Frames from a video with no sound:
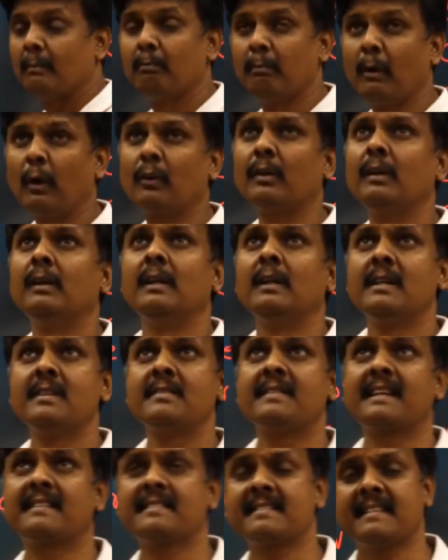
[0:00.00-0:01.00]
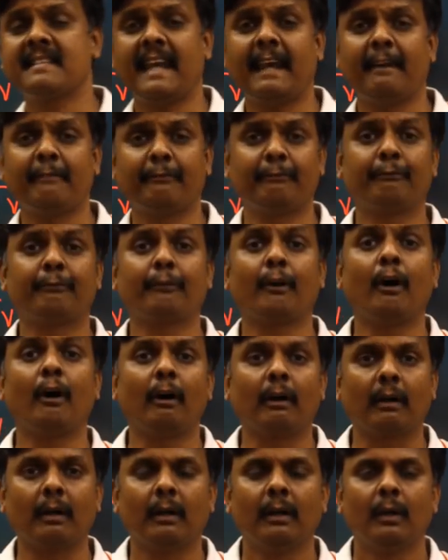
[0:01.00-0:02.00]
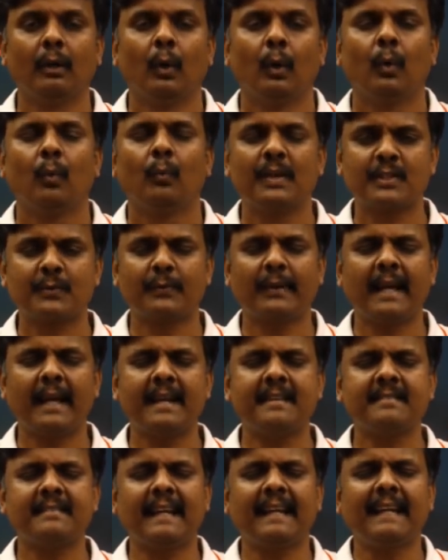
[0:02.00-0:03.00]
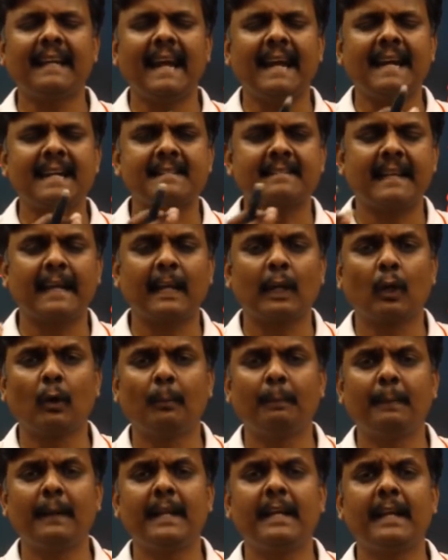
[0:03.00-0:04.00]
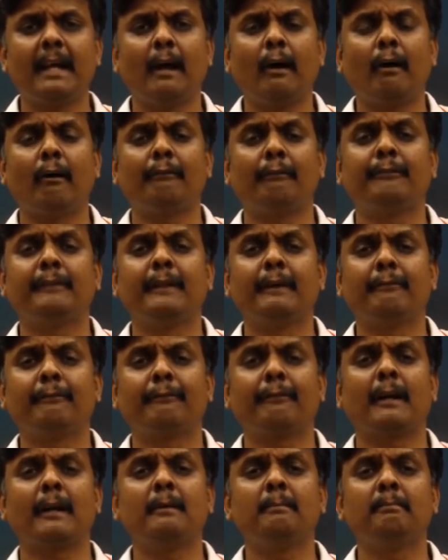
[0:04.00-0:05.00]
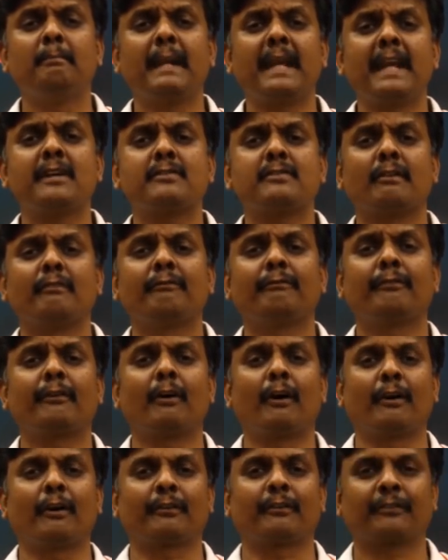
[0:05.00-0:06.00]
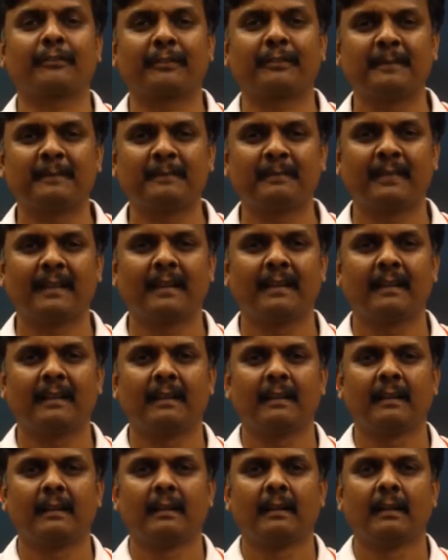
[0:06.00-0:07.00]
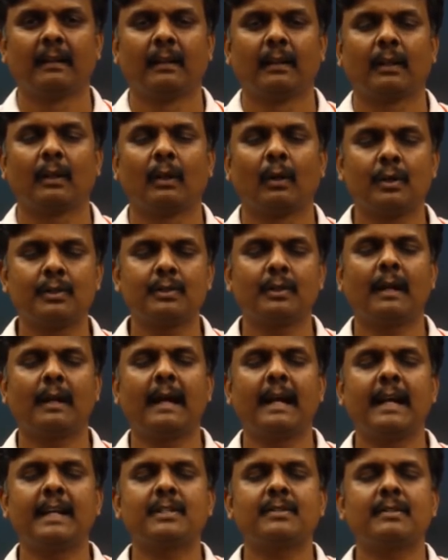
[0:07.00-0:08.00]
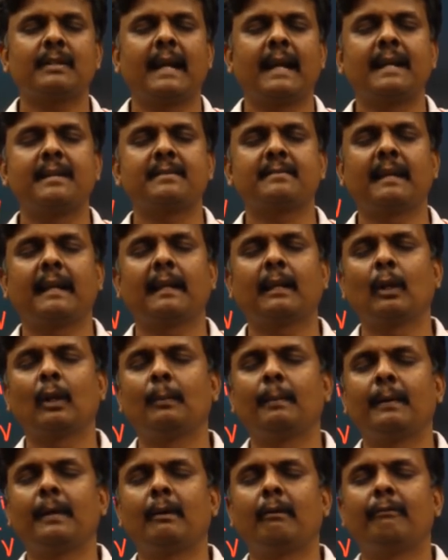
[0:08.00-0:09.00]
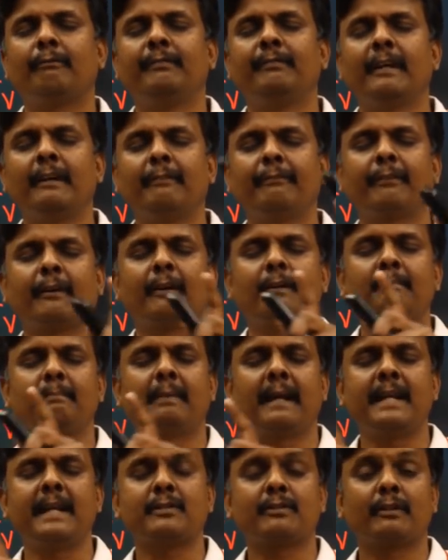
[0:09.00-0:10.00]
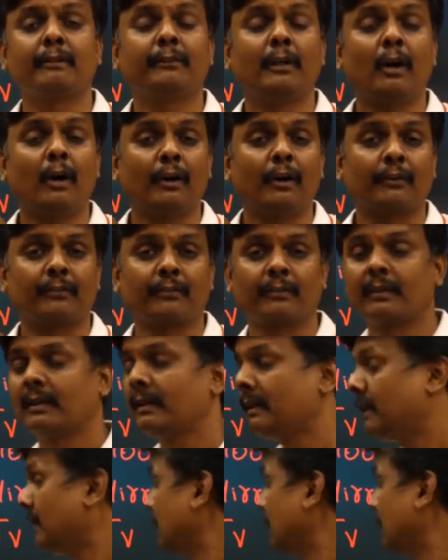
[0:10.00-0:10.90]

Book. 6 is F. Frog. Visualize an encyclopedia of different breeds of frogs. Close your eyes. Encyclopedia of different breeds of dogs.